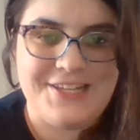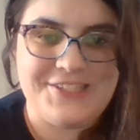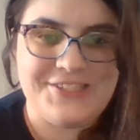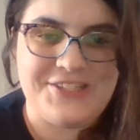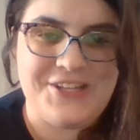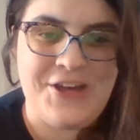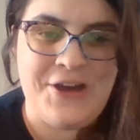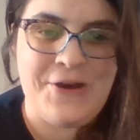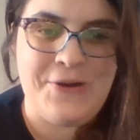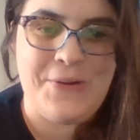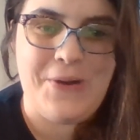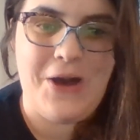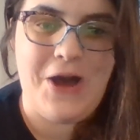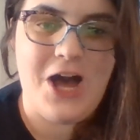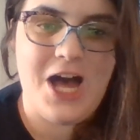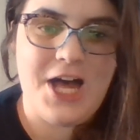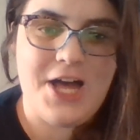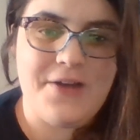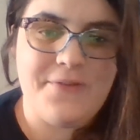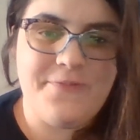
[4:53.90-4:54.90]
So
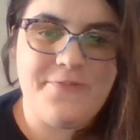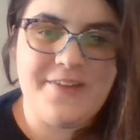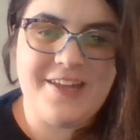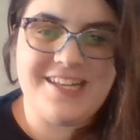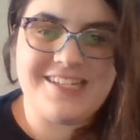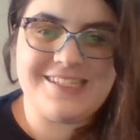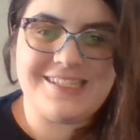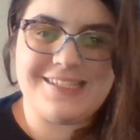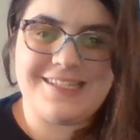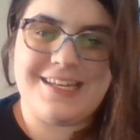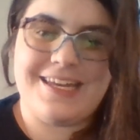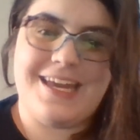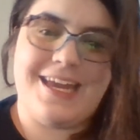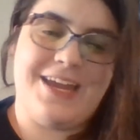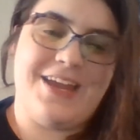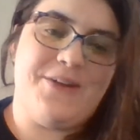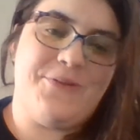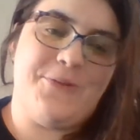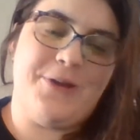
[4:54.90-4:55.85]
obviously